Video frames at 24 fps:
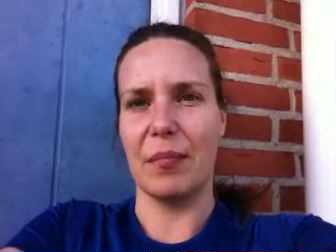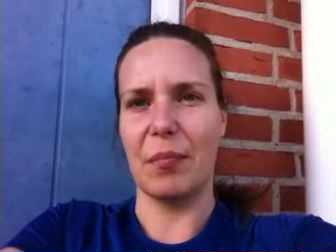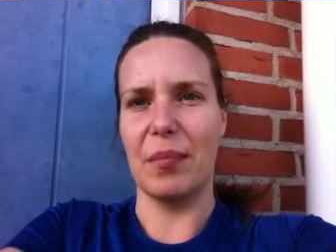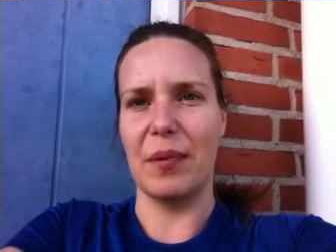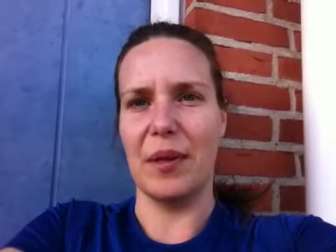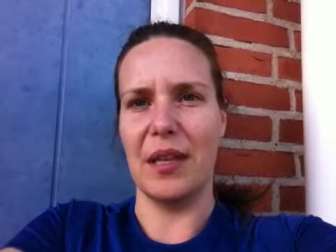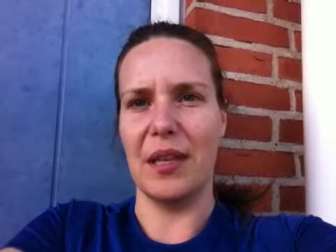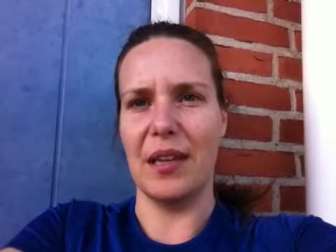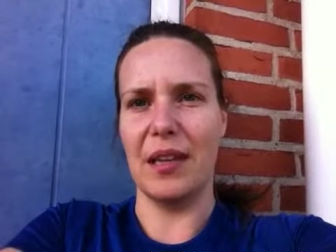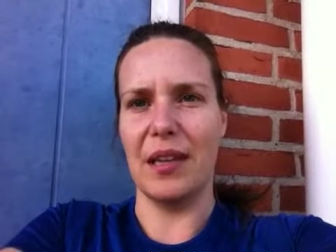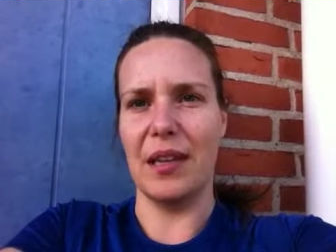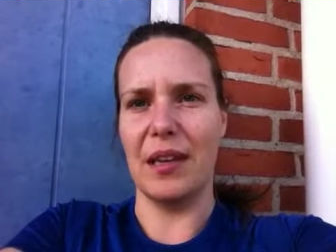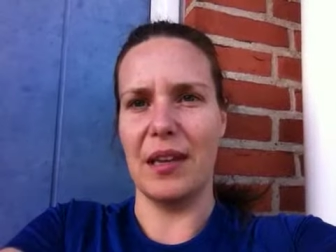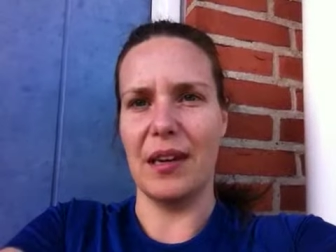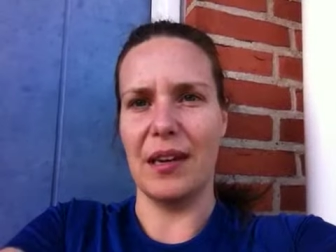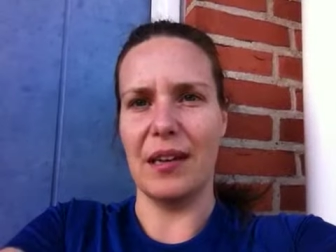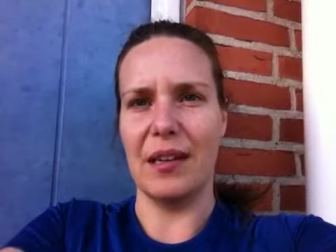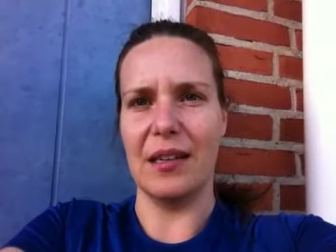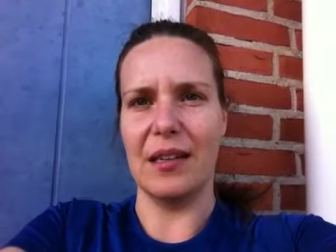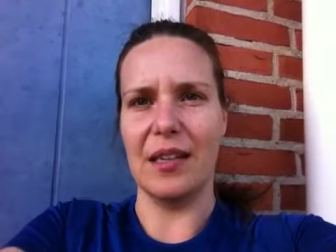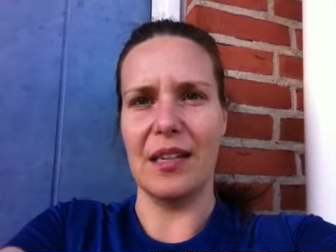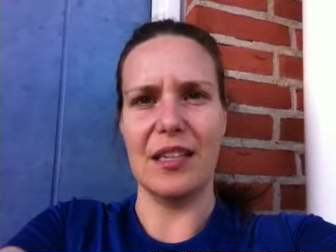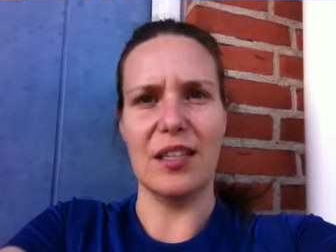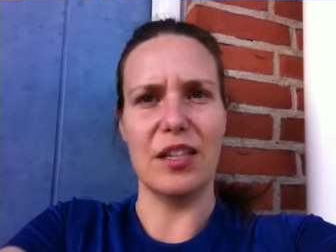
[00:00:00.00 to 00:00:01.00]
be
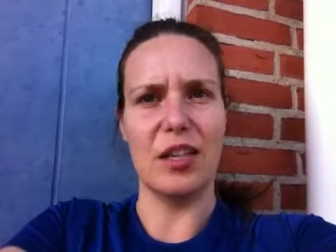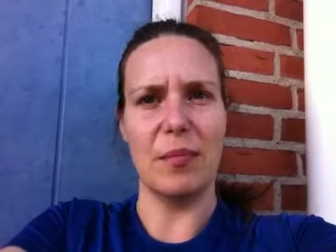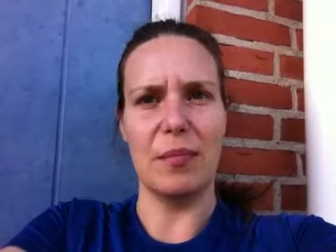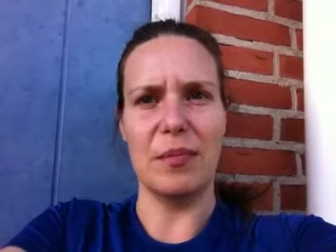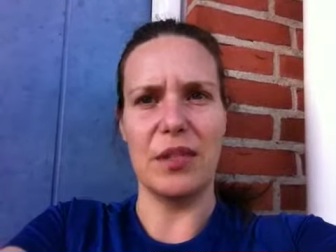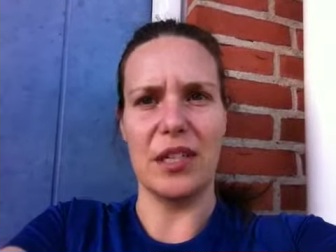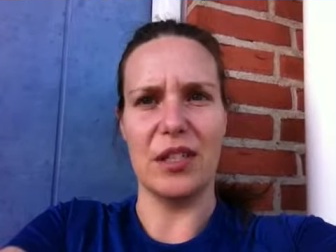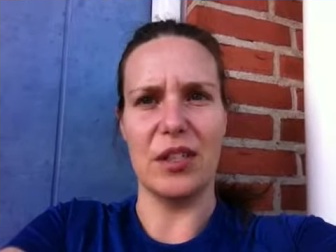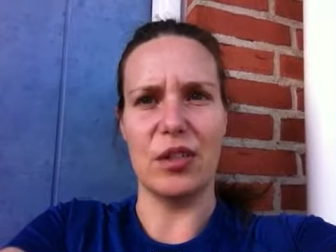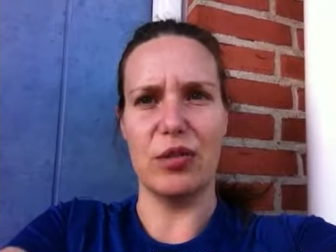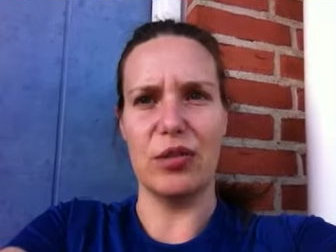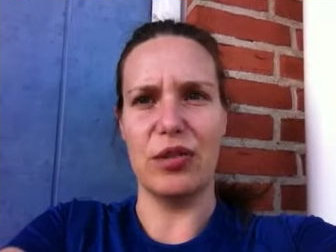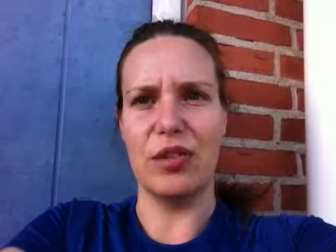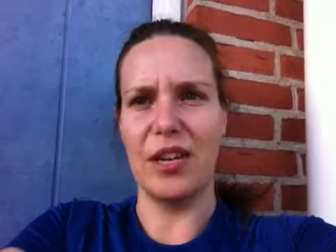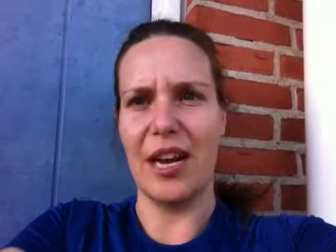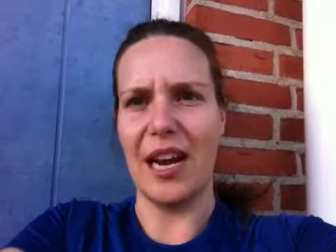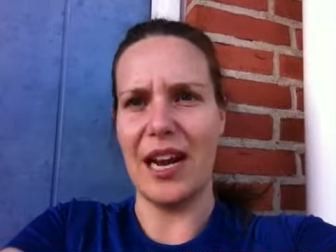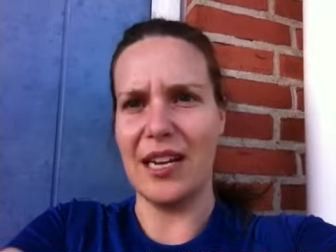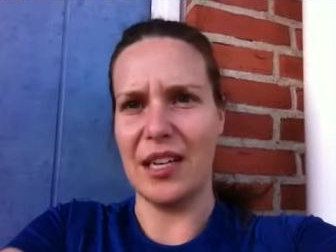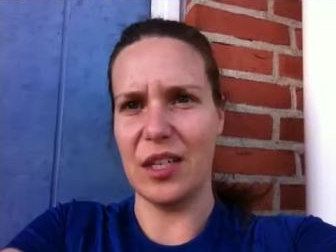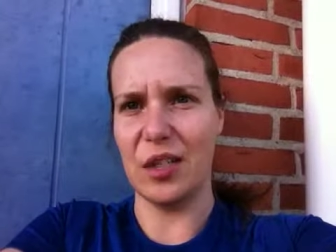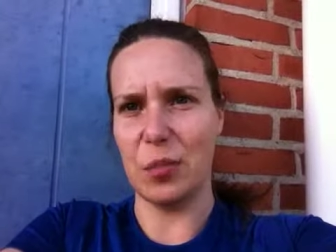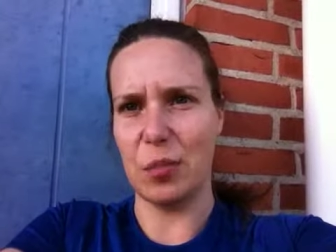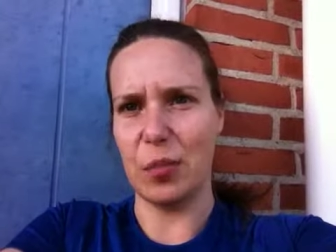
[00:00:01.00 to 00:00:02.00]
uh, a subject to
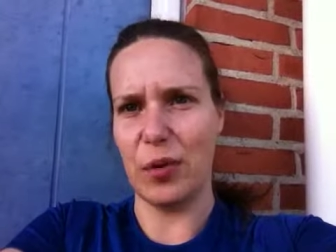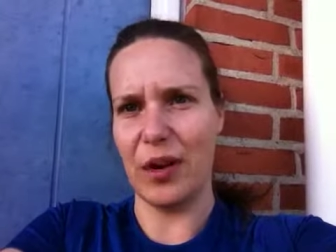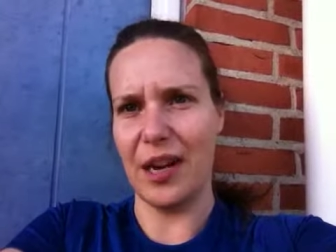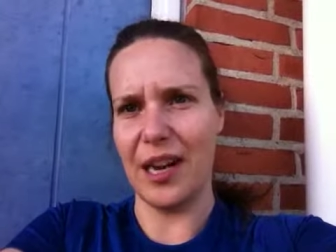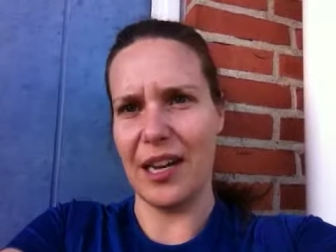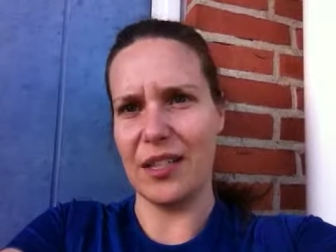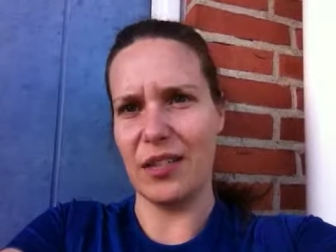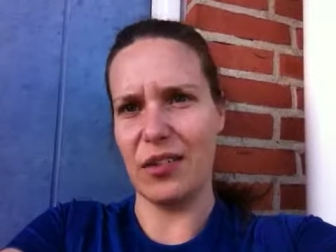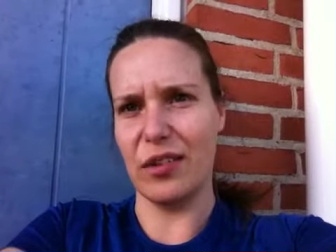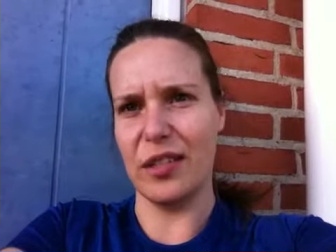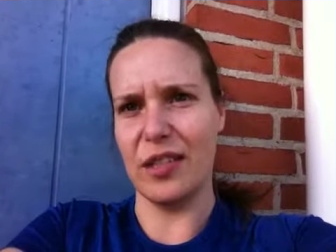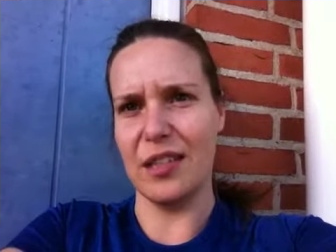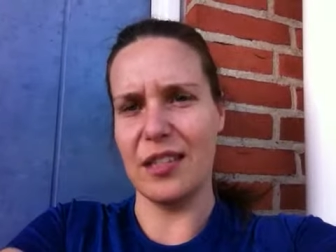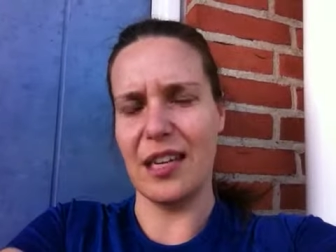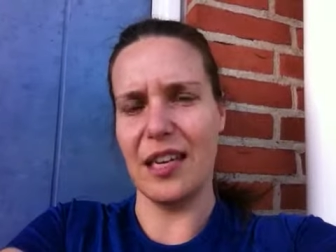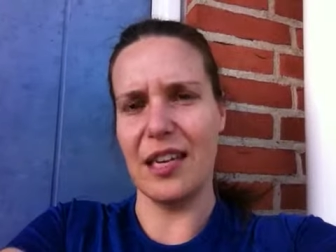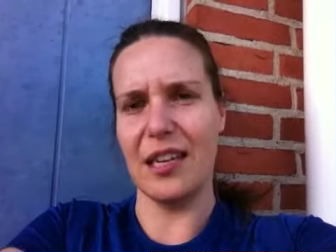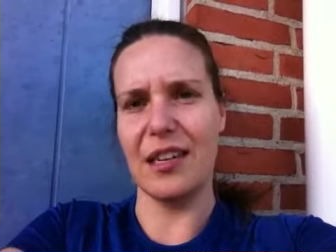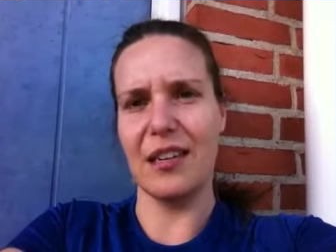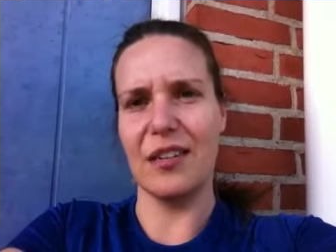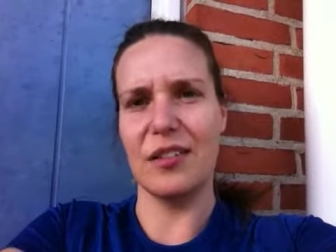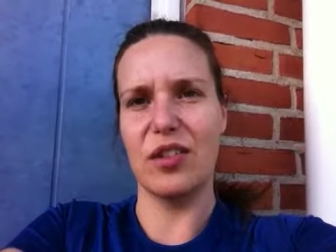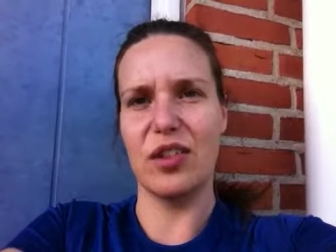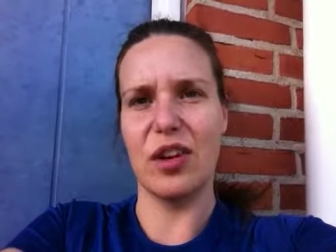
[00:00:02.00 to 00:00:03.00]
change but actually
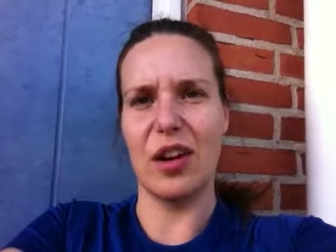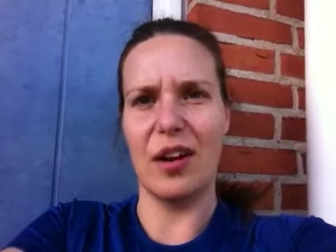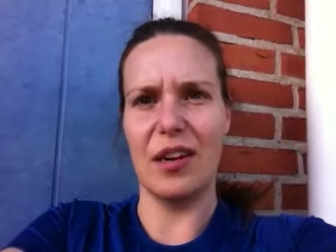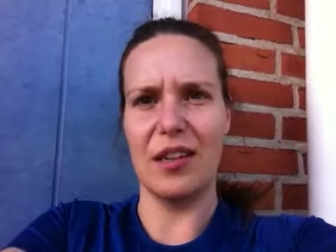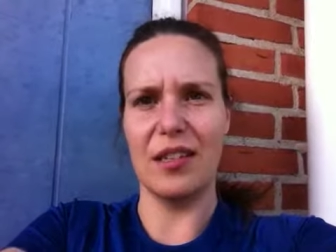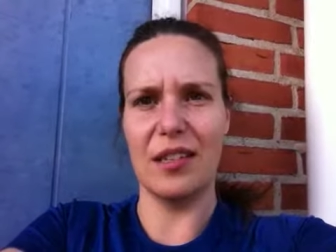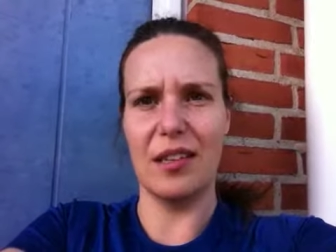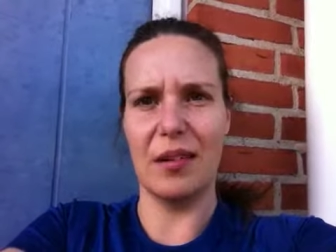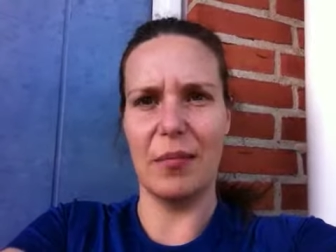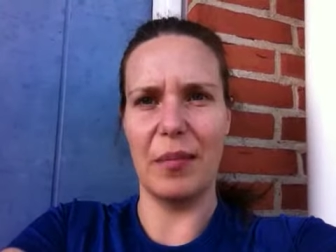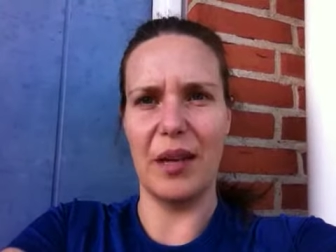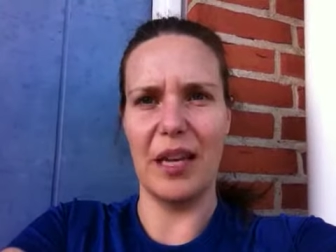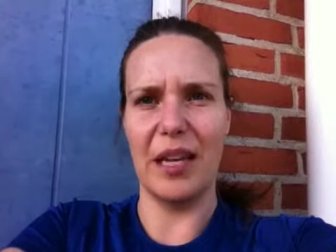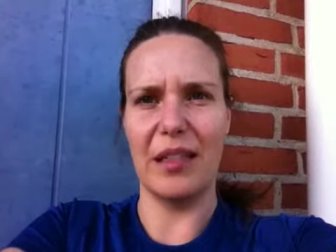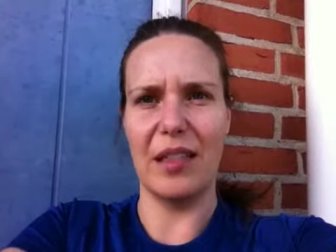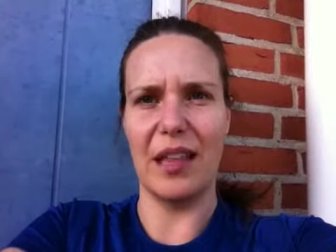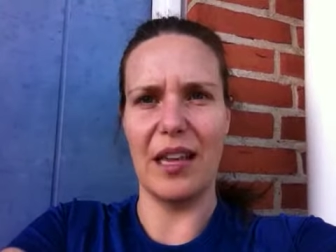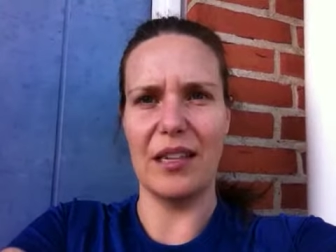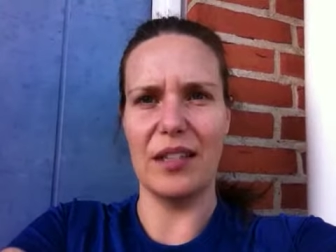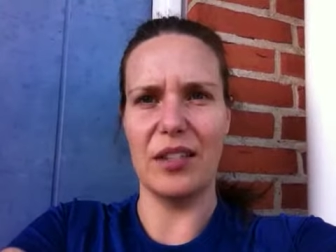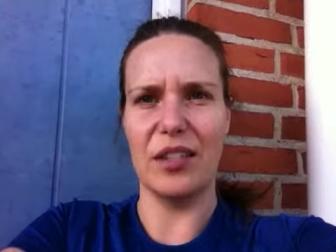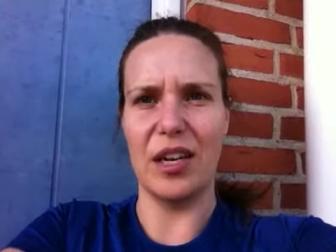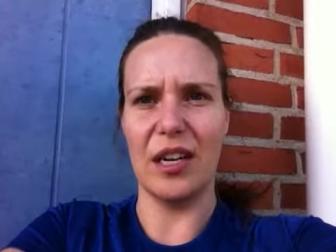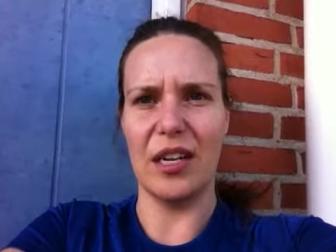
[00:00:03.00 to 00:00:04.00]
take charge and make
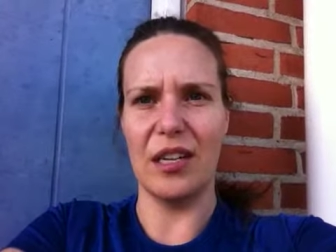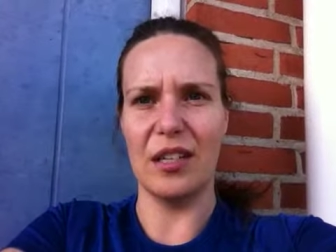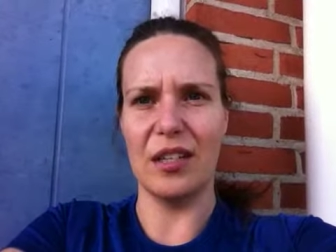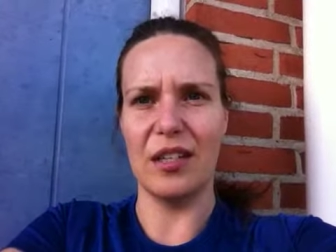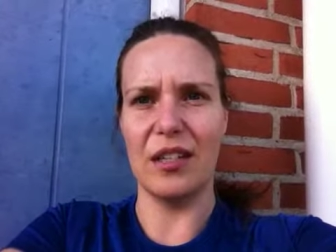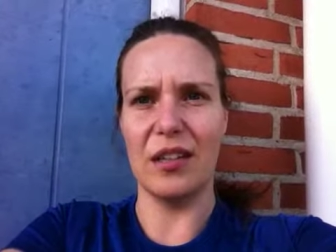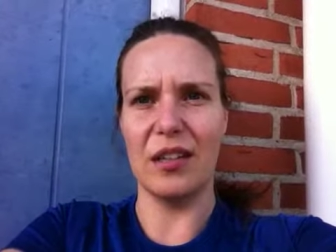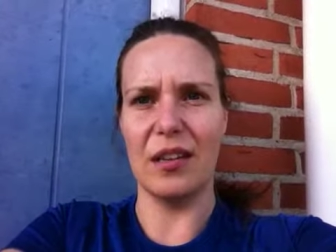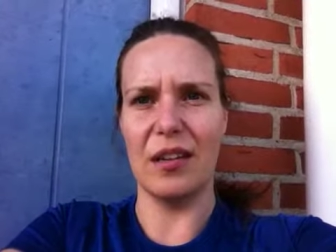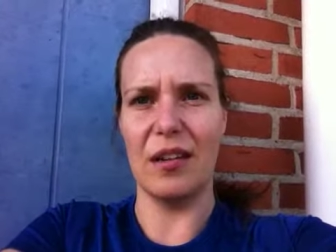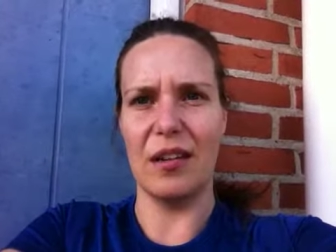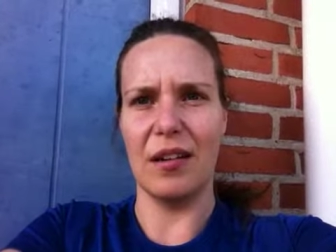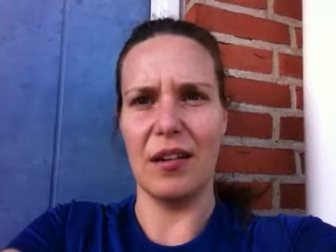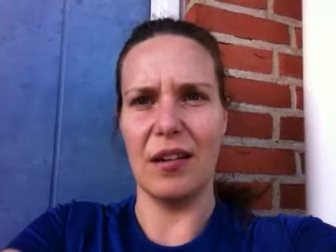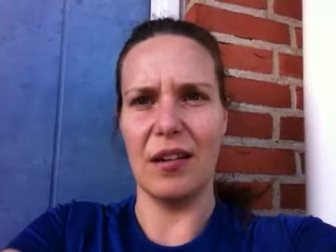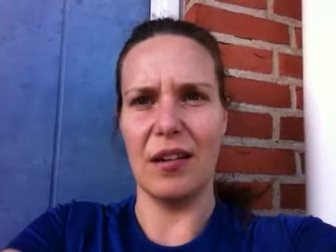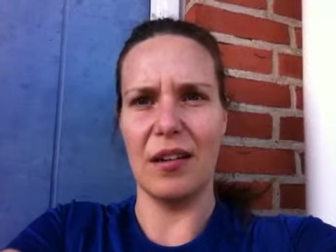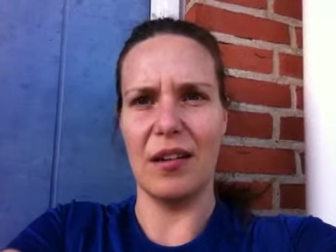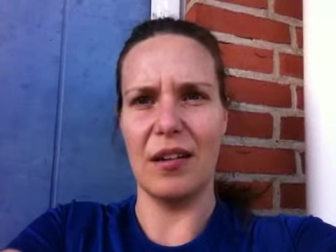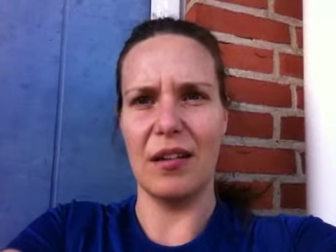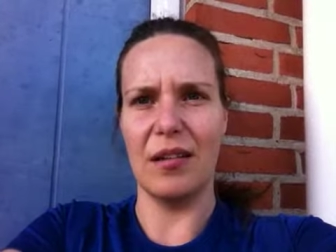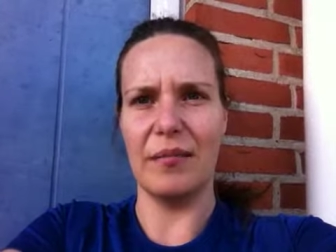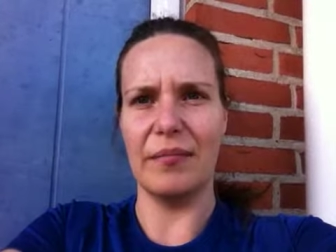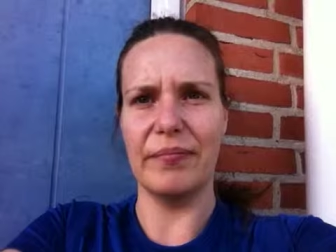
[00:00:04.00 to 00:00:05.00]
that change
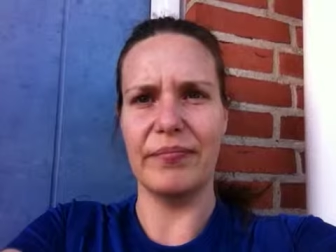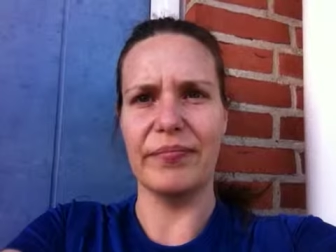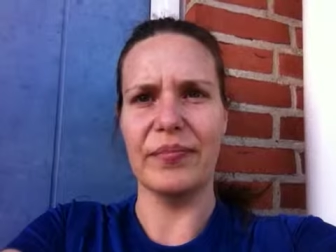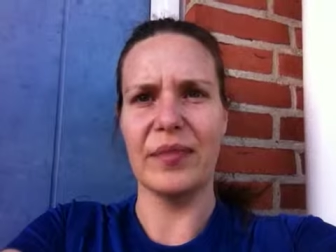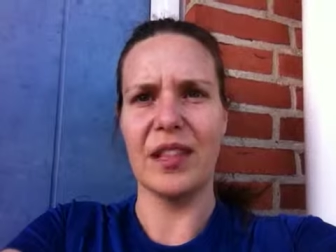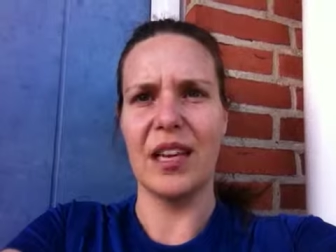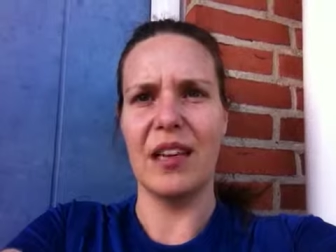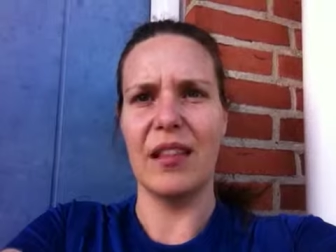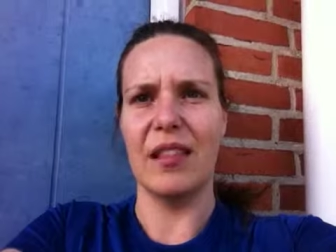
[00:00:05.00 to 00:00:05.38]
um,